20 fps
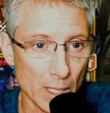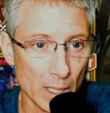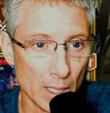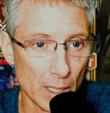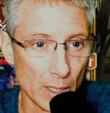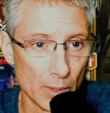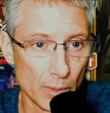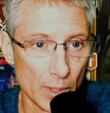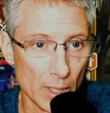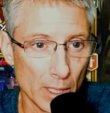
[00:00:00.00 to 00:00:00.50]

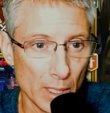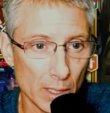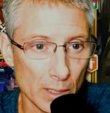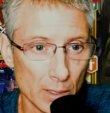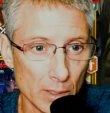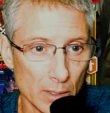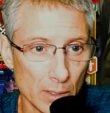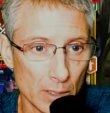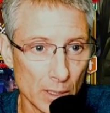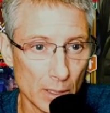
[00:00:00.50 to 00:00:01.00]

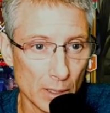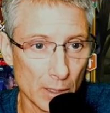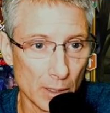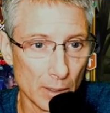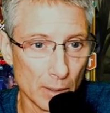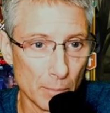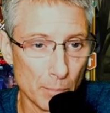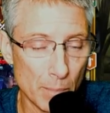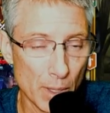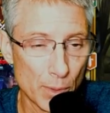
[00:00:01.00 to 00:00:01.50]
Then
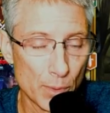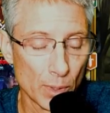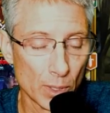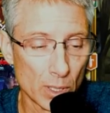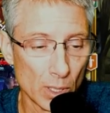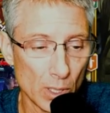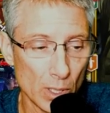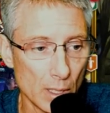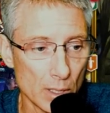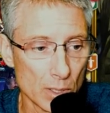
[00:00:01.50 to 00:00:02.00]

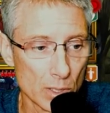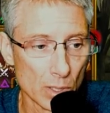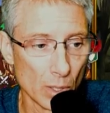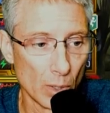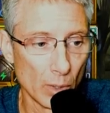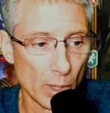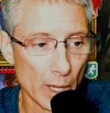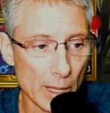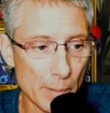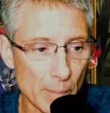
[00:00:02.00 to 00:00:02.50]
mythical.
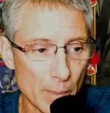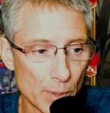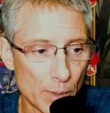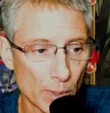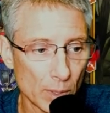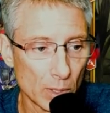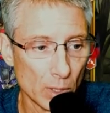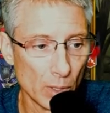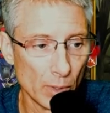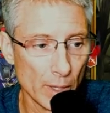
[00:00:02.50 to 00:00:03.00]
So a
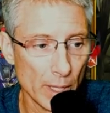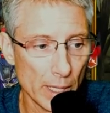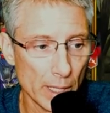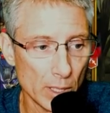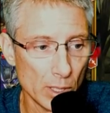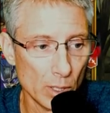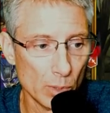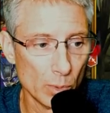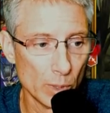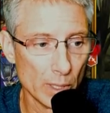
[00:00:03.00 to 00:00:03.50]
mythical that
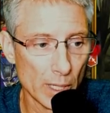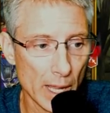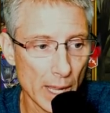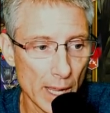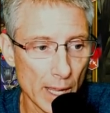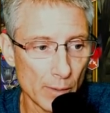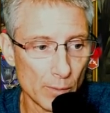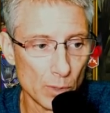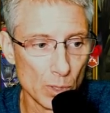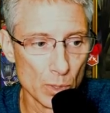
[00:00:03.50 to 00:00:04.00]
you would
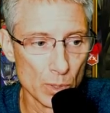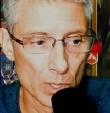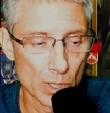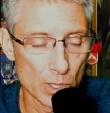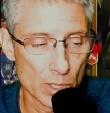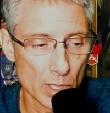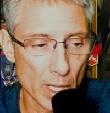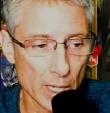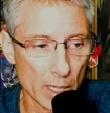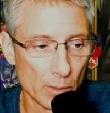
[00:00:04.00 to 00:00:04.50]
have use a
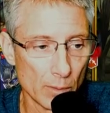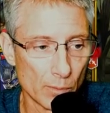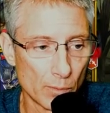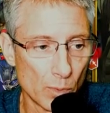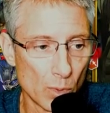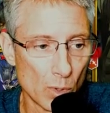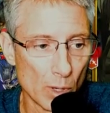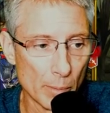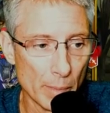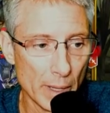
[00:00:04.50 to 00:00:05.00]
second
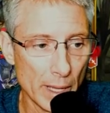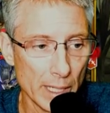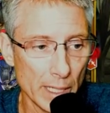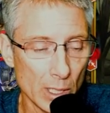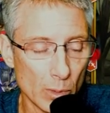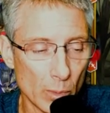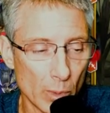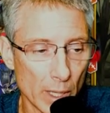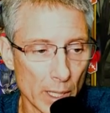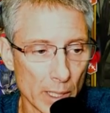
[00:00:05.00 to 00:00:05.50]
form
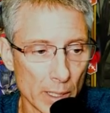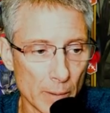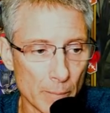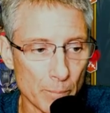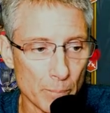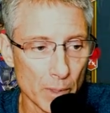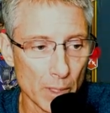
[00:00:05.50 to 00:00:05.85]
anyway.